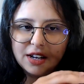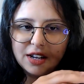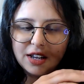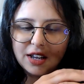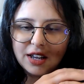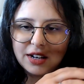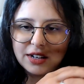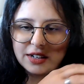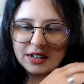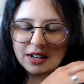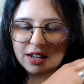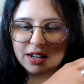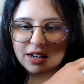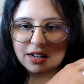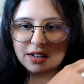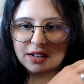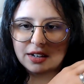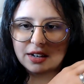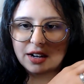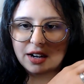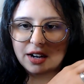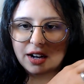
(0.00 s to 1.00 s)
and
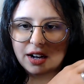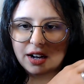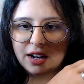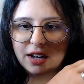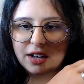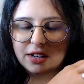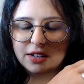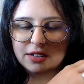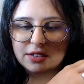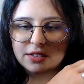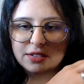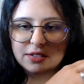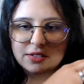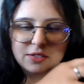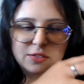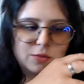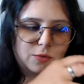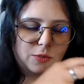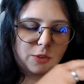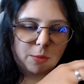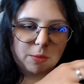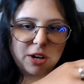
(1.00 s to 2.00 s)
then
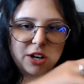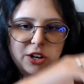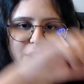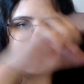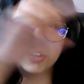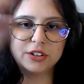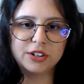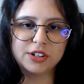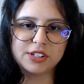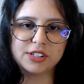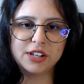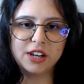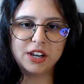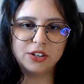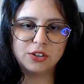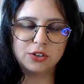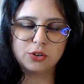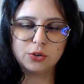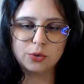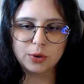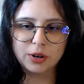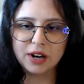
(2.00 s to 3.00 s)
from another state
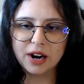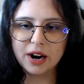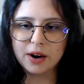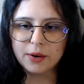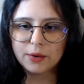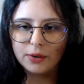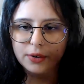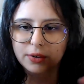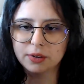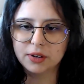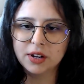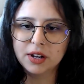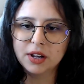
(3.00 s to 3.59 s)
through an arrow.